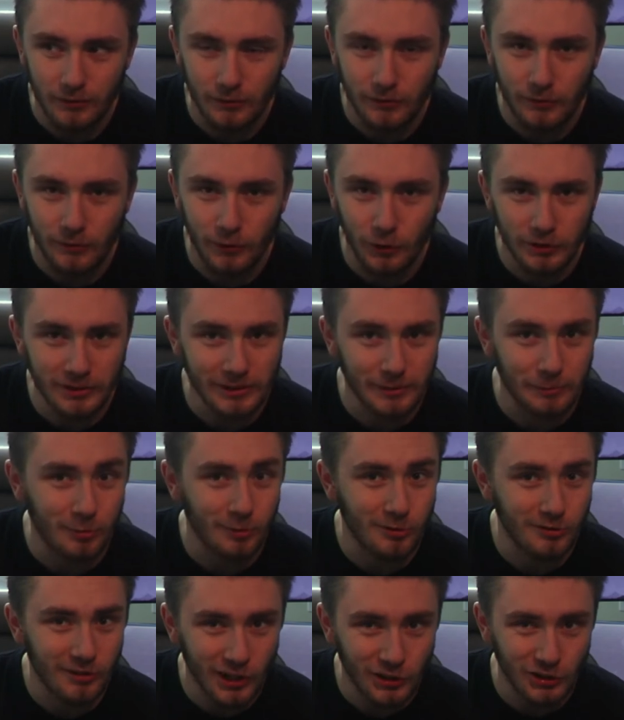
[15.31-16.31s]
first
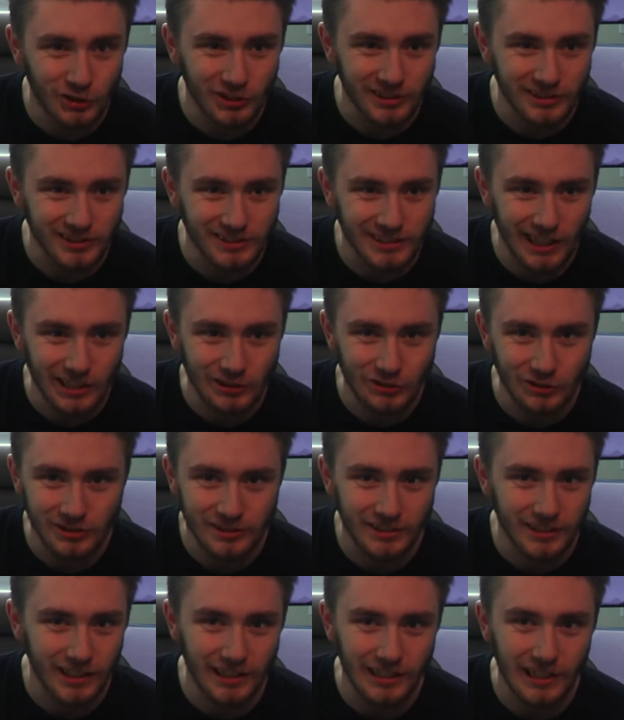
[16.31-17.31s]
impressions I should
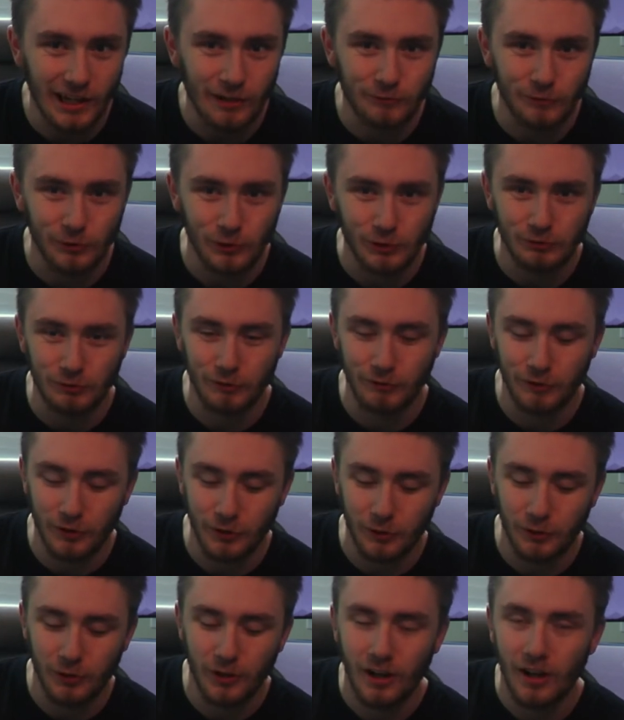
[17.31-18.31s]
say, not first
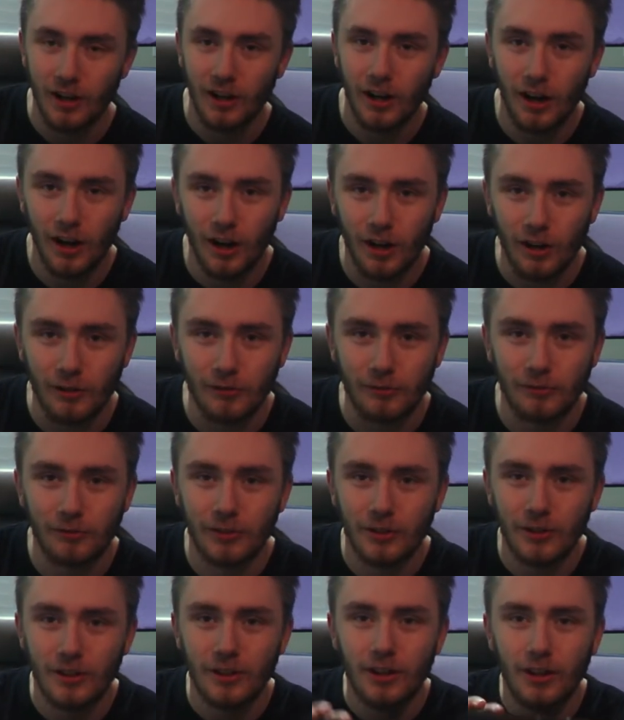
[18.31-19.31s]
review,
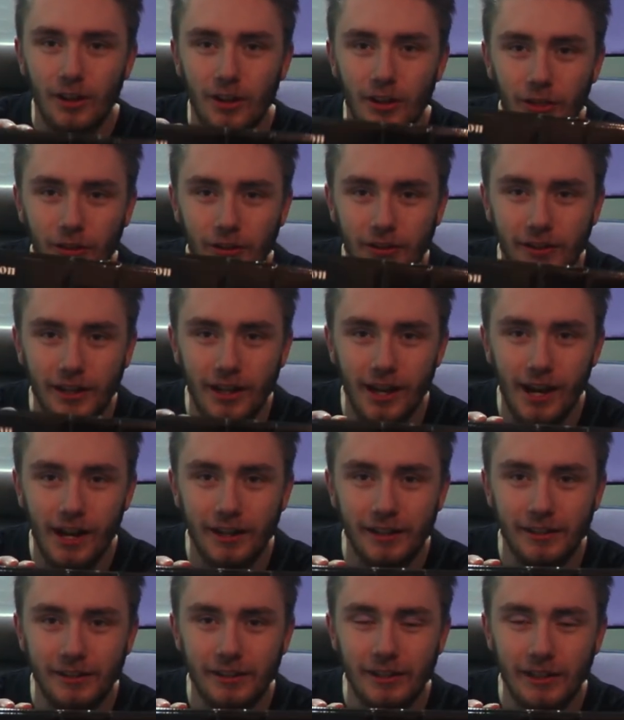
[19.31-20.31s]
of the
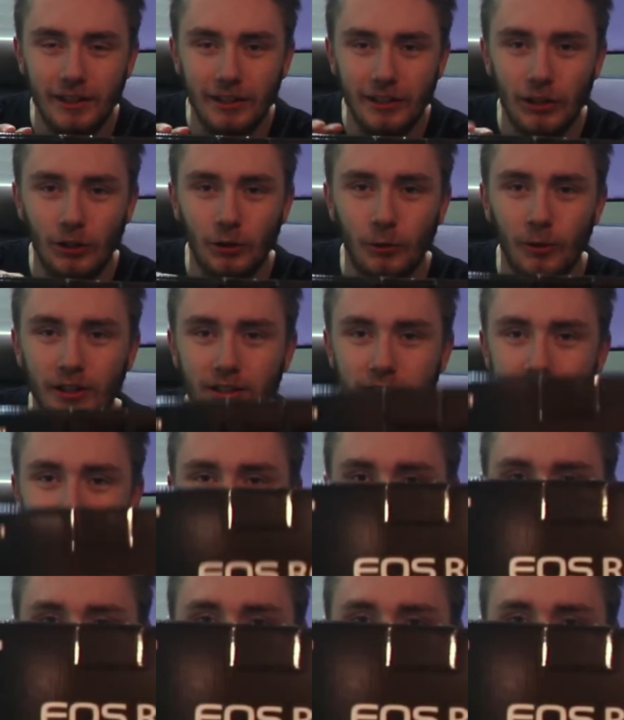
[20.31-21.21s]
Canon EOS